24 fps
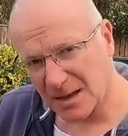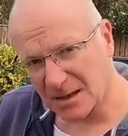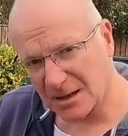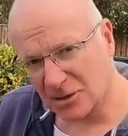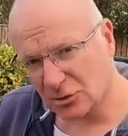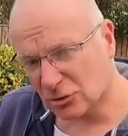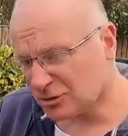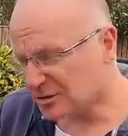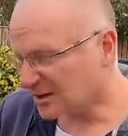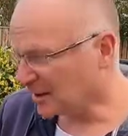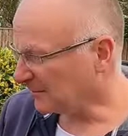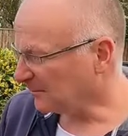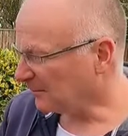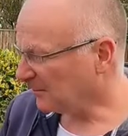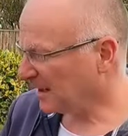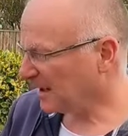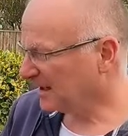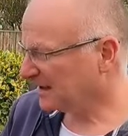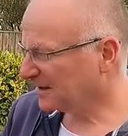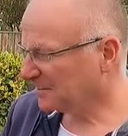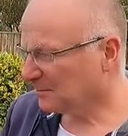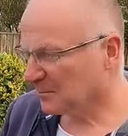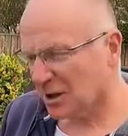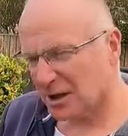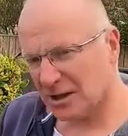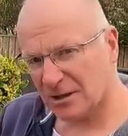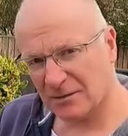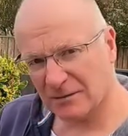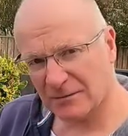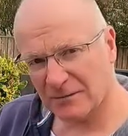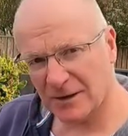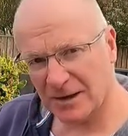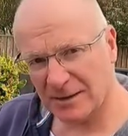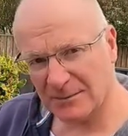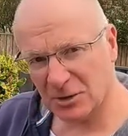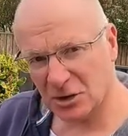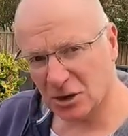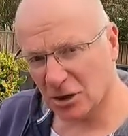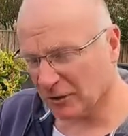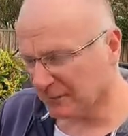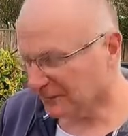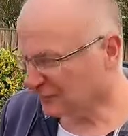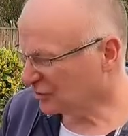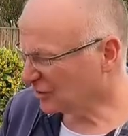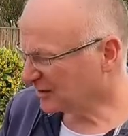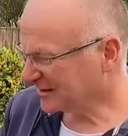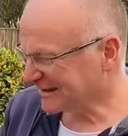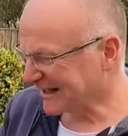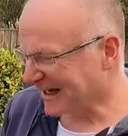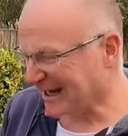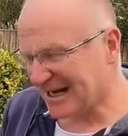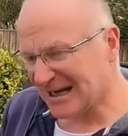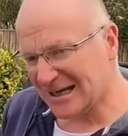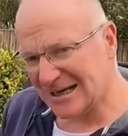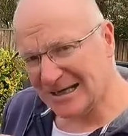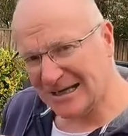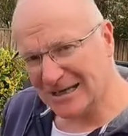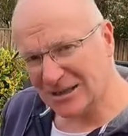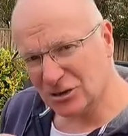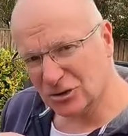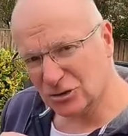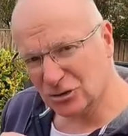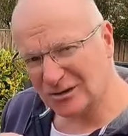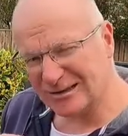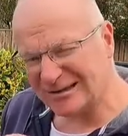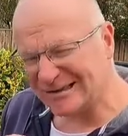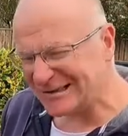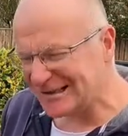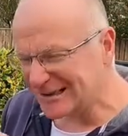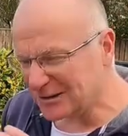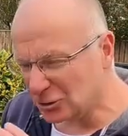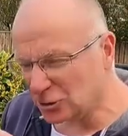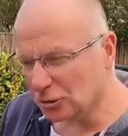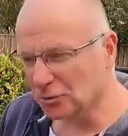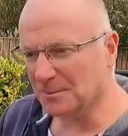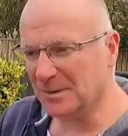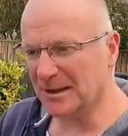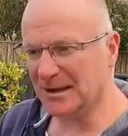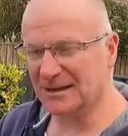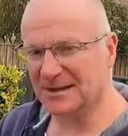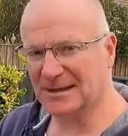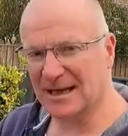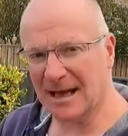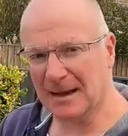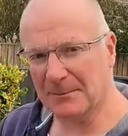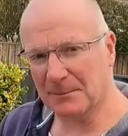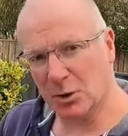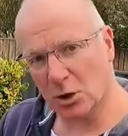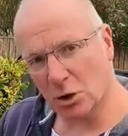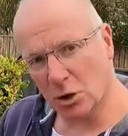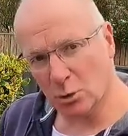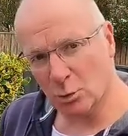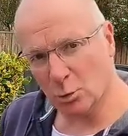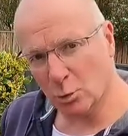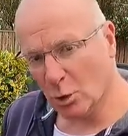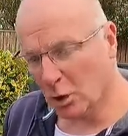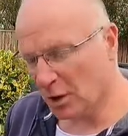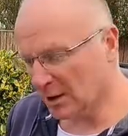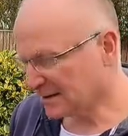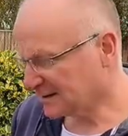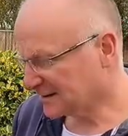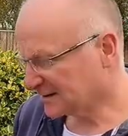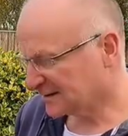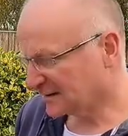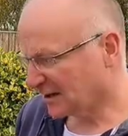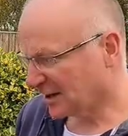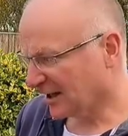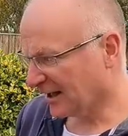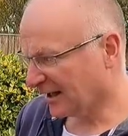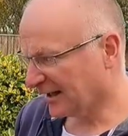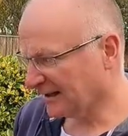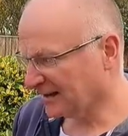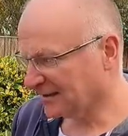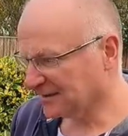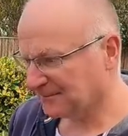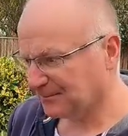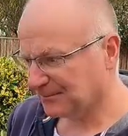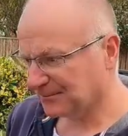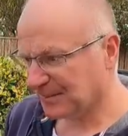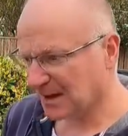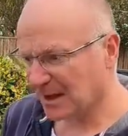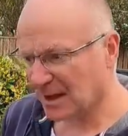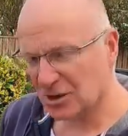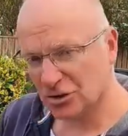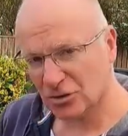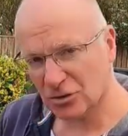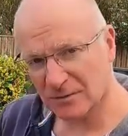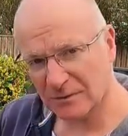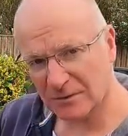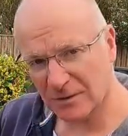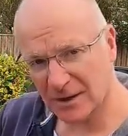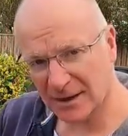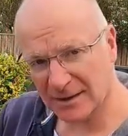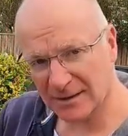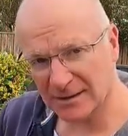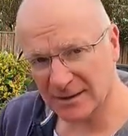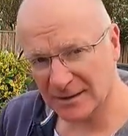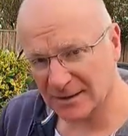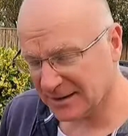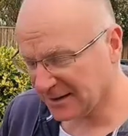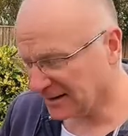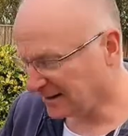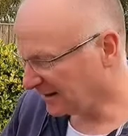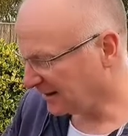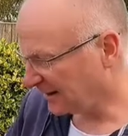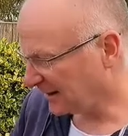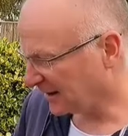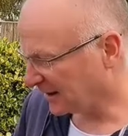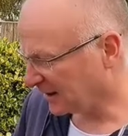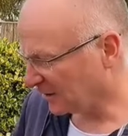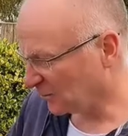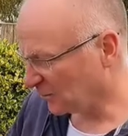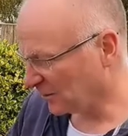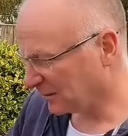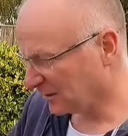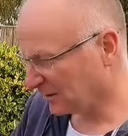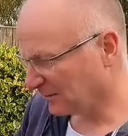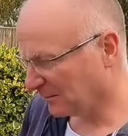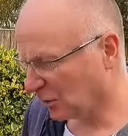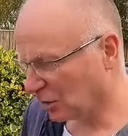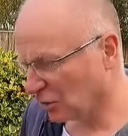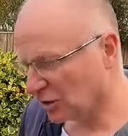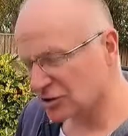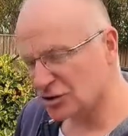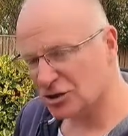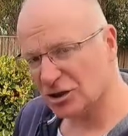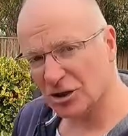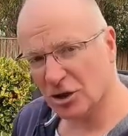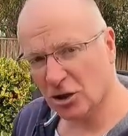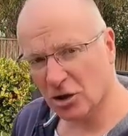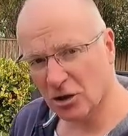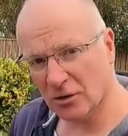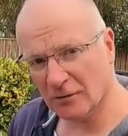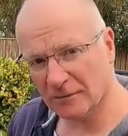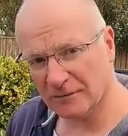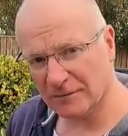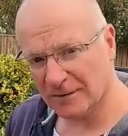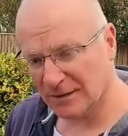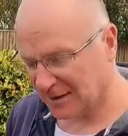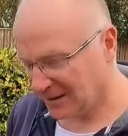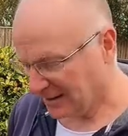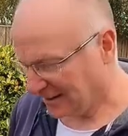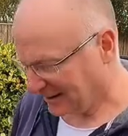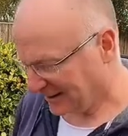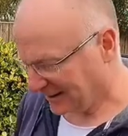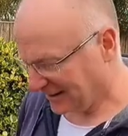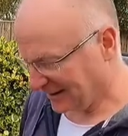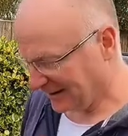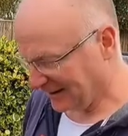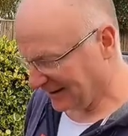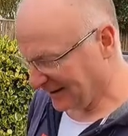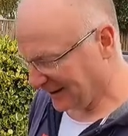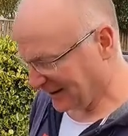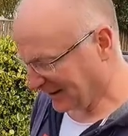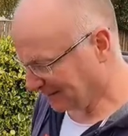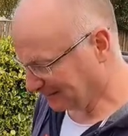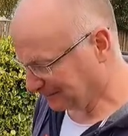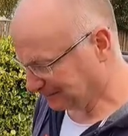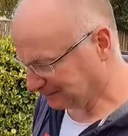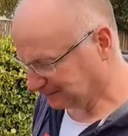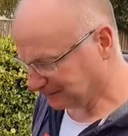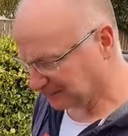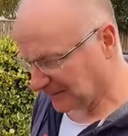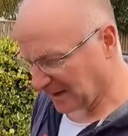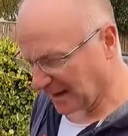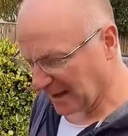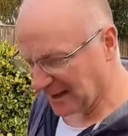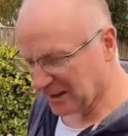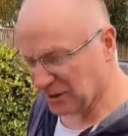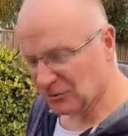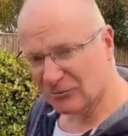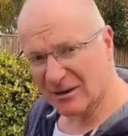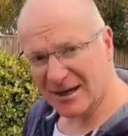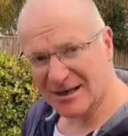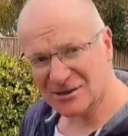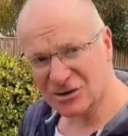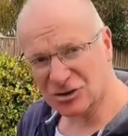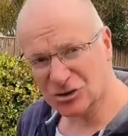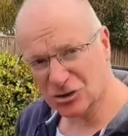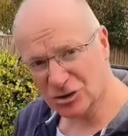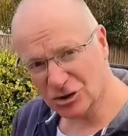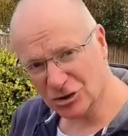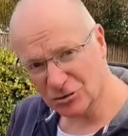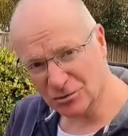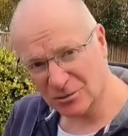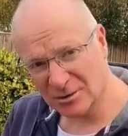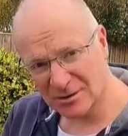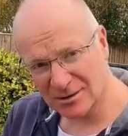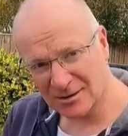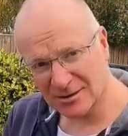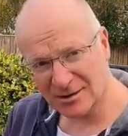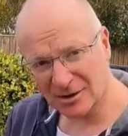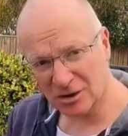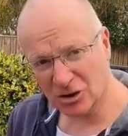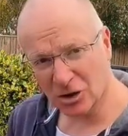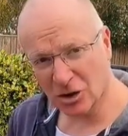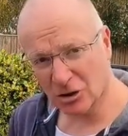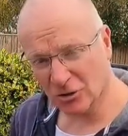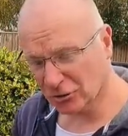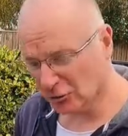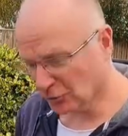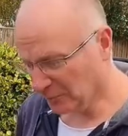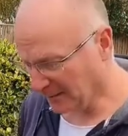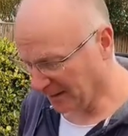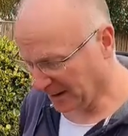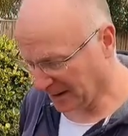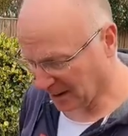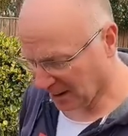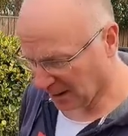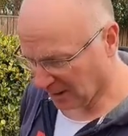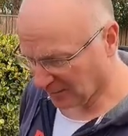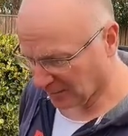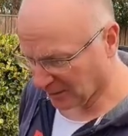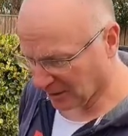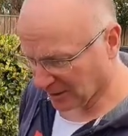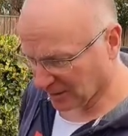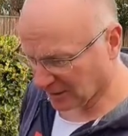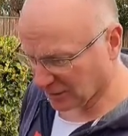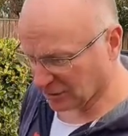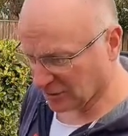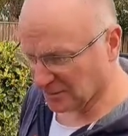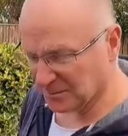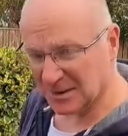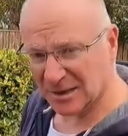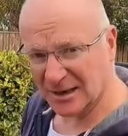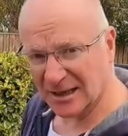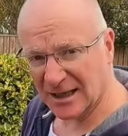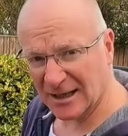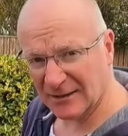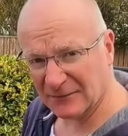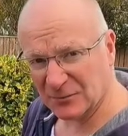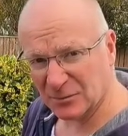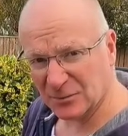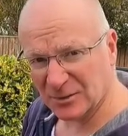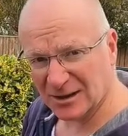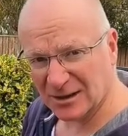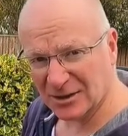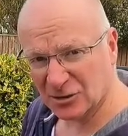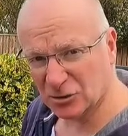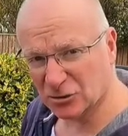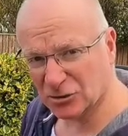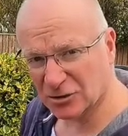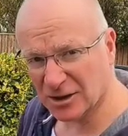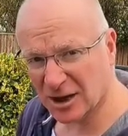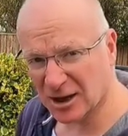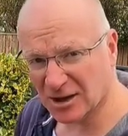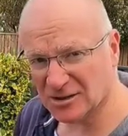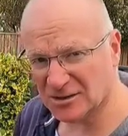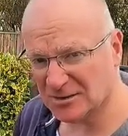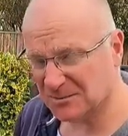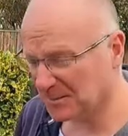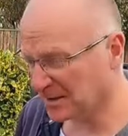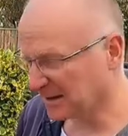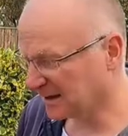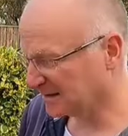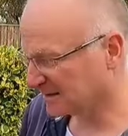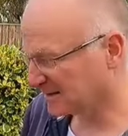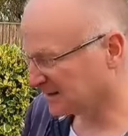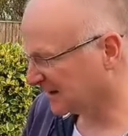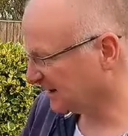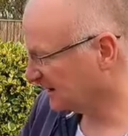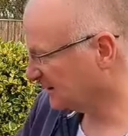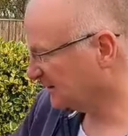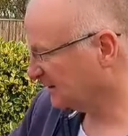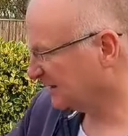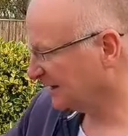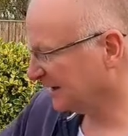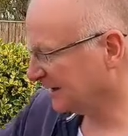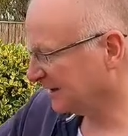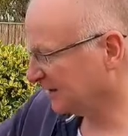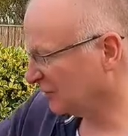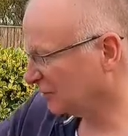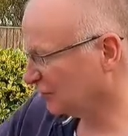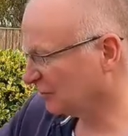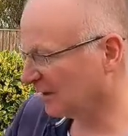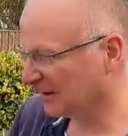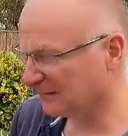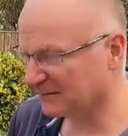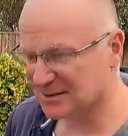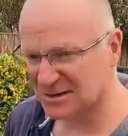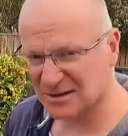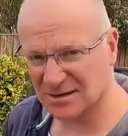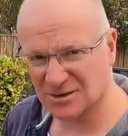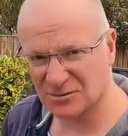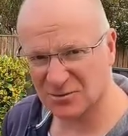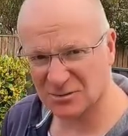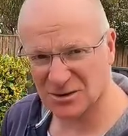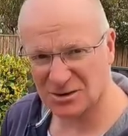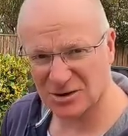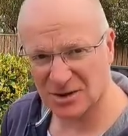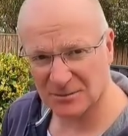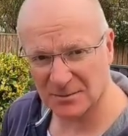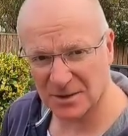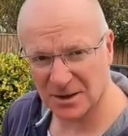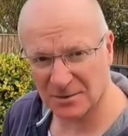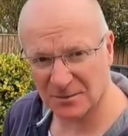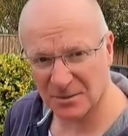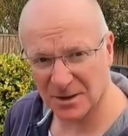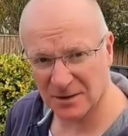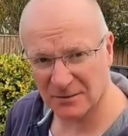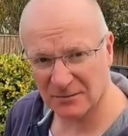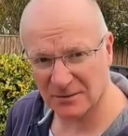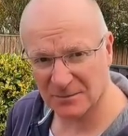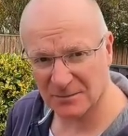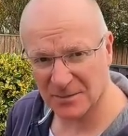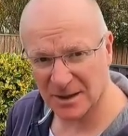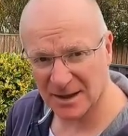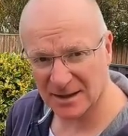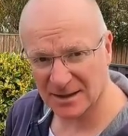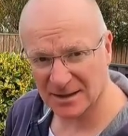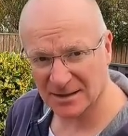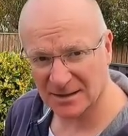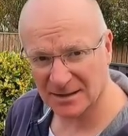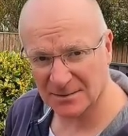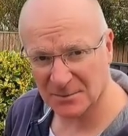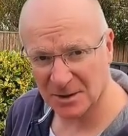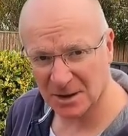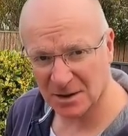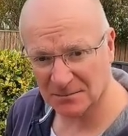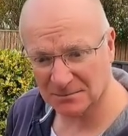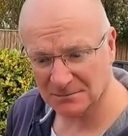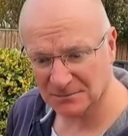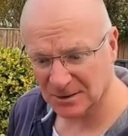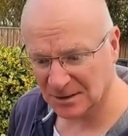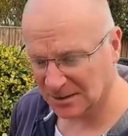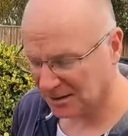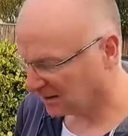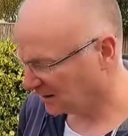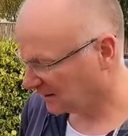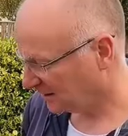Little tip, make the microfiber cloth just a little bit damp on one side, and you'll find that when you're polishing off any residue, the cloth will pick up rather than you being left with little dust bits in crevices, which can be a bit of a pain in the bum.